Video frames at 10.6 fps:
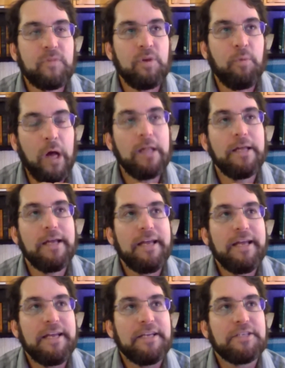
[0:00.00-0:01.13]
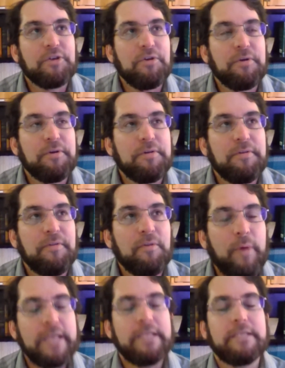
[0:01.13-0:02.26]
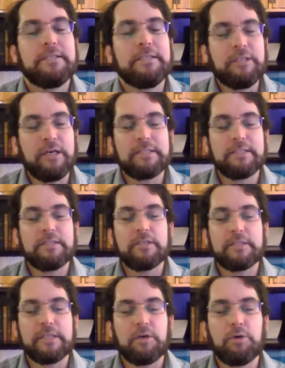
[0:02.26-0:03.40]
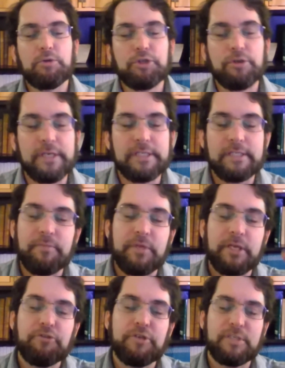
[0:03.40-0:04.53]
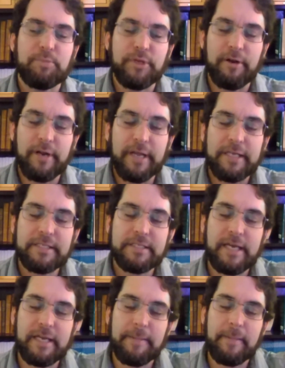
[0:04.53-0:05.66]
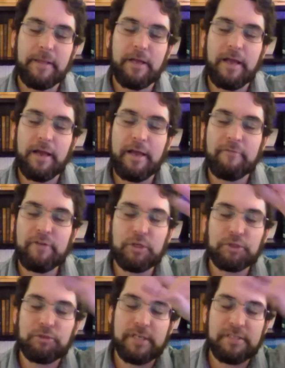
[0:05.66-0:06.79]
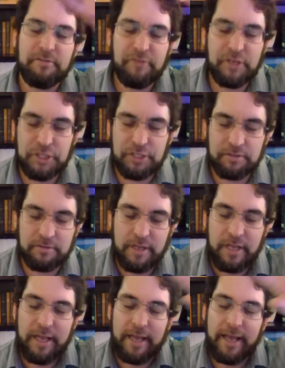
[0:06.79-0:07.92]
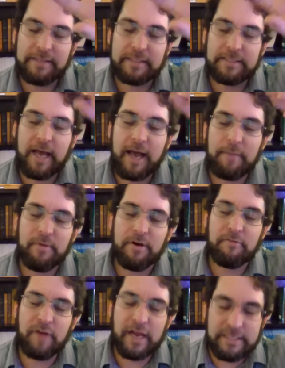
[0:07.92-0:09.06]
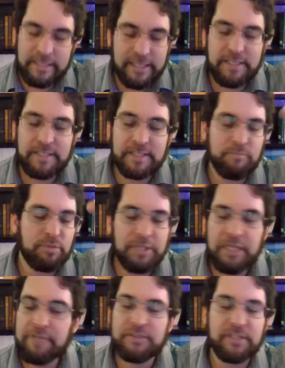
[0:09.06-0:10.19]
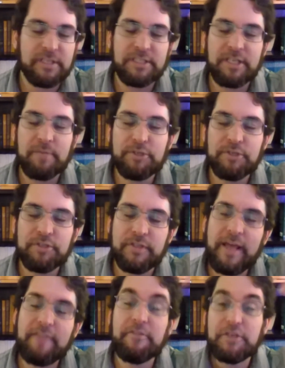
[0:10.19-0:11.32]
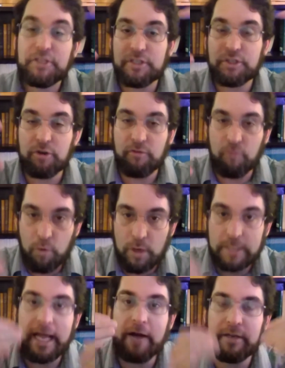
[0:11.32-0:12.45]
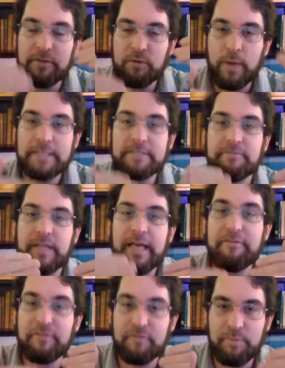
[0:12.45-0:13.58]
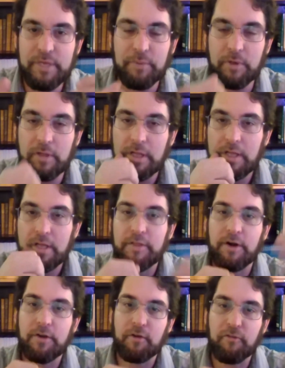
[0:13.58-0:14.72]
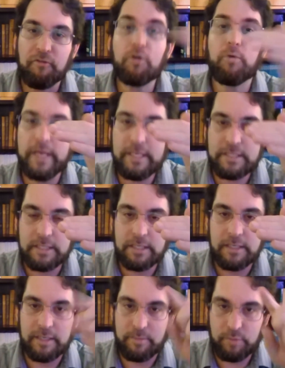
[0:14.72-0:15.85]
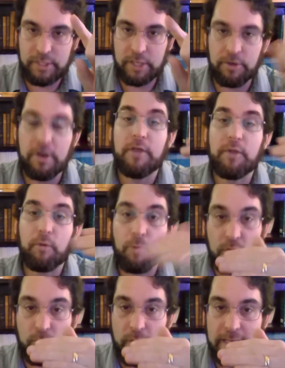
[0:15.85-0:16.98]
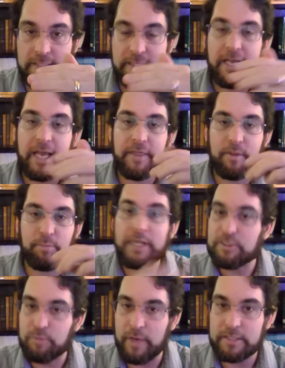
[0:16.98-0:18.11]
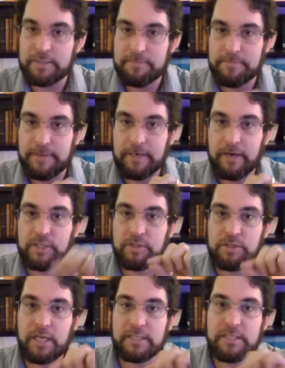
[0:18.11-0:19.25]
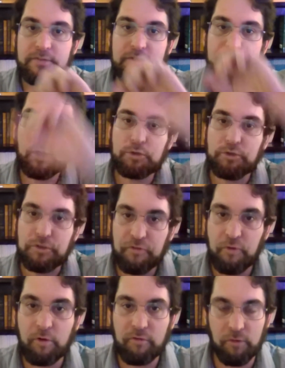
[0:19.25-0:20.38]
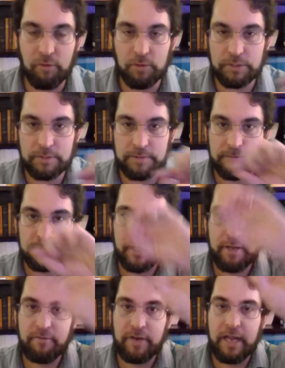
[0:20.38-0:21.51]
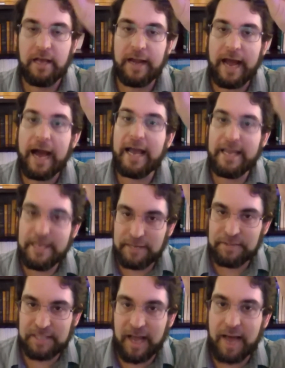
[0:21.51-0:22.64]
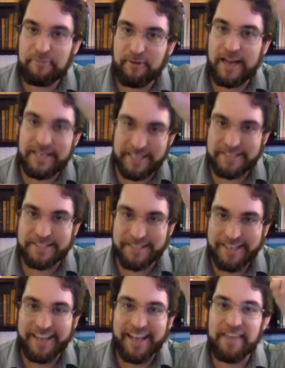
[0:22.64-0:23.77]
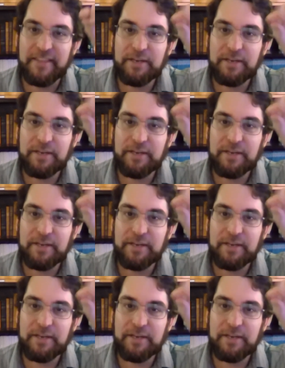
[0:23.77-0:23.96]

Well, so the way Dawson looks at culture as something interdisciplinary is that every culture has a vision at the top of ideas and beliefs and assumptions, and that vision is sort of worked out in the ways of life of the people. There are folk ways, in particular, there are work ways, and there are place ways, right? So Dawson's vision of culture is fourfold. Okay, you have an I at the top for ideas, and